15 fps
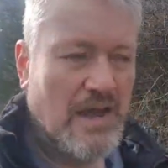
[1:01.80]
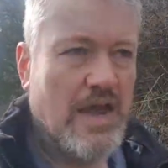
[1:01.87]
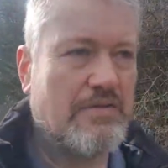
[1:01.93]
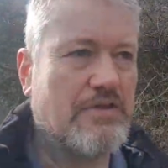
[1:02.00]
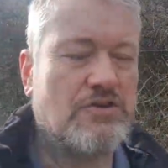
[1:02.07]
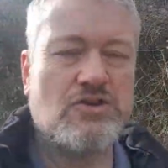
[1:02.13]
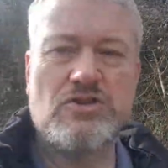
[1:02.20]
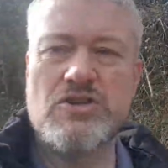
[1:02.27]
If
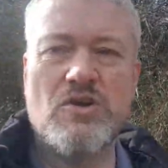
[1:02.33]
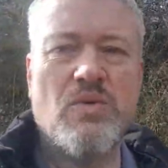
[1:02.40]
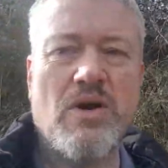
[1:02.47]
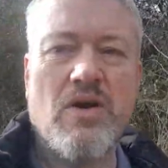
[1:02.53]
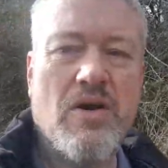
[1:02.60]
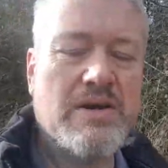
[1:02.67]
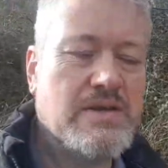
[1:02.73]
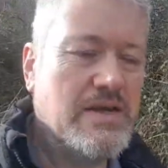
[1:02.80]
I just do what
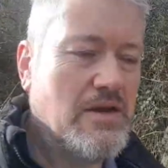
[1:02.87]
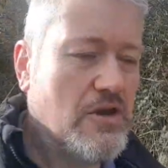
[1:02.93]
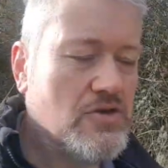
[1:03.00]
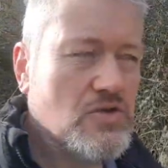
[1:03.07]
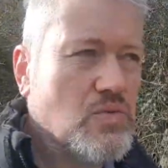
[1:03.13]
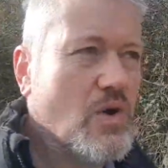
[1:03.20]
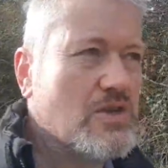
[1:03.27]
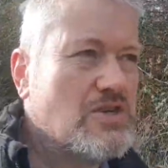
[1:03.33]
I did, I
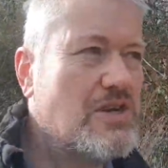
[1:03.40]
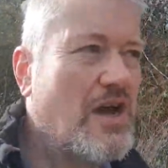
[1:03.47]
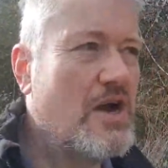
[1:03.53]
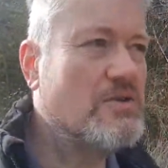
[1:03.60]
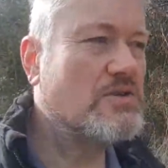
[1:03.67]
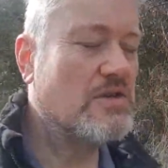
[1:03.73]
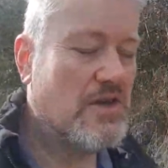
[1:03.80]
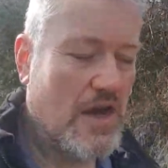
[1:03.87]
just watched loads and